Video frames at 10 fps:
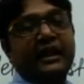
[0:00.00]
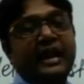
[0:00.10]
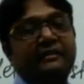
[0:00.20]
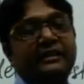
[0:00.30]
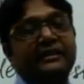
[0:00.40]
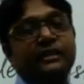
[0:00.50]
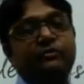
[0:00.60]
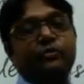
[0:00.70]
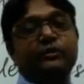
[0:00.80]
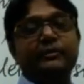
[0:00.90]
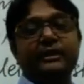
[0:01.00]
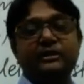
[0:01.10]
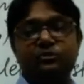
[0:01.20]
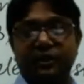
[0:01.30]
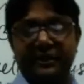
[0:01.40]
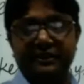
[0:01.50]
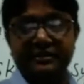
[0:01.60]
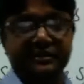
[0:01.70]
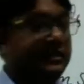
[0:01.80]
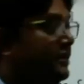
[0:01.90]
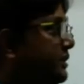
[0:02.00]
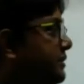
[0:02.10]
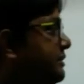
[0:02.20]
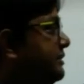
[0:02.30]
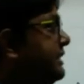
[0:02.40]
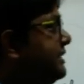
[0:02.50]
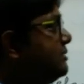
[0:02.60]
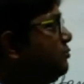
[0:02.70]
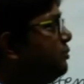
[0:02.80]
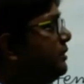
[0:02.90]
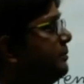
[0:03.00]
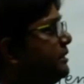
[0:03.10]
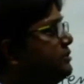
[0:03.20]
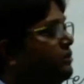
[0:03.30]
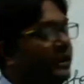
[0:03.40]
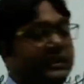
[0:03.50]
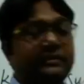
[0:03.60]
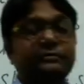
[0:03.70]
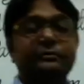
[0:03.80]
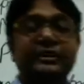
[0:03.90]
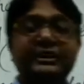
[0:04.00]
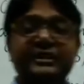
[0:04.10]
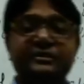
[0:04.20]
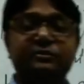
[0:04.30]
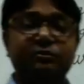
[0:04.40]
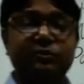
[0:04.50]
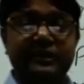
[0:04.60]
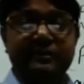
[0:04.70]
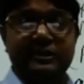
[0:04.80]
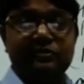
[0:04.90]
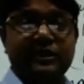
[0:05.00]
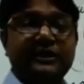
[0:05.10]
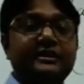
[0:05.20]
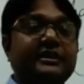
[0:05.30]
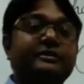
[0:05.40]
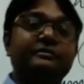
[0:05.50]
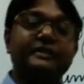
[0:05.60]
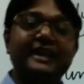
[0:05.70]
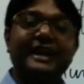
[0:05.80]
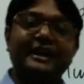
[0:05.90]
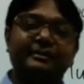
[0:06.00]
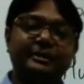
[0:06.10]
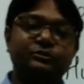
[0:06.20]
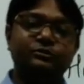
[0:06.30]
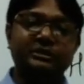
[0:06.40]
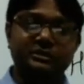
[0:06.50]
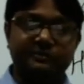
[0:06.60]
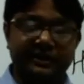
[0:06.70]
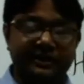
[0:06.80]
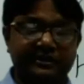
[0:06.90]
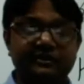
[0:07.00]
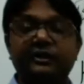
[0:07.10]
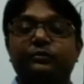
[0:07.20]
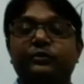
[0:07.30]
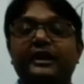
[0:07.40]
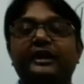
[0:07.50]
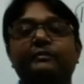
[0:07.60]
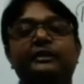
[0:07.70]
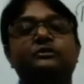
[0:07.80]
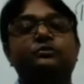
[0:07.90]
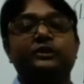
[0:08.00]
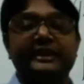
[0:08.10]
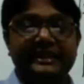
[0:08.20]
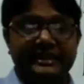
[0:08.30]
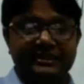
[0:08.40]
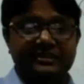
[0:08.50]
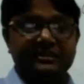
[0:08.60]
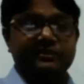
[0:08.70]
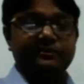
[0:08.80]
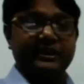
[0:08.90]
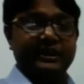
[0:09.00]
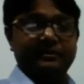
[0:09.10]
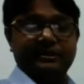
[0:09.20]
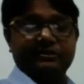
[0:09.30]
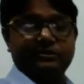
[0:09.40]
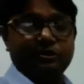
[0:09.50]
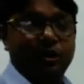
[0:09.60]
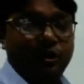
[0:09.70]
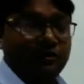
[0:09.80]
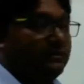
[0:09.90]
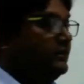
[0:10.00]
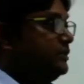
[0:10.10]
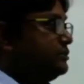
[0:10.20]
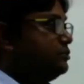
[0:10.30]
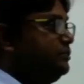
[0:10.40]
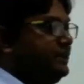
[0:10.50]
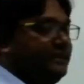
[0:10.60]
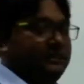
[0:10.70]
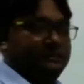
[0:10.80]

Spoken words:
having the movable joint. This movable joint, with this movable joint, we are able to speak, we are able to eat, we are able to talk. So many,